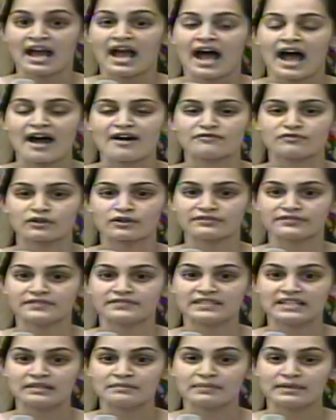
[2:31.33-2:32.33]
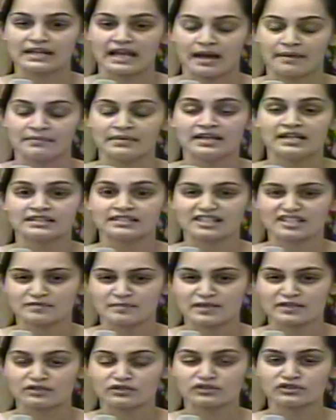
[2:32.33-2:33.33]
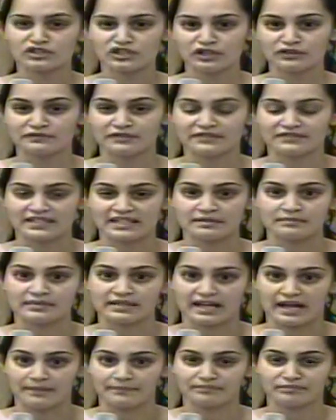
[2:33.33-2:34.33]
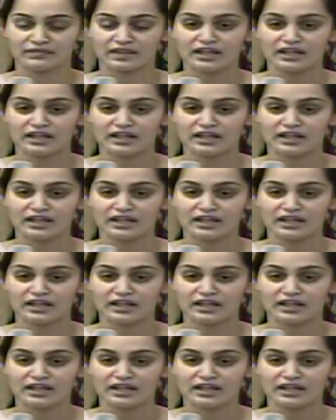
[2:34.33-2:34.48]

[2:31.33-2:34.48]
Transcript: at 4:15 p.m. Dismissal 2:15 p.m.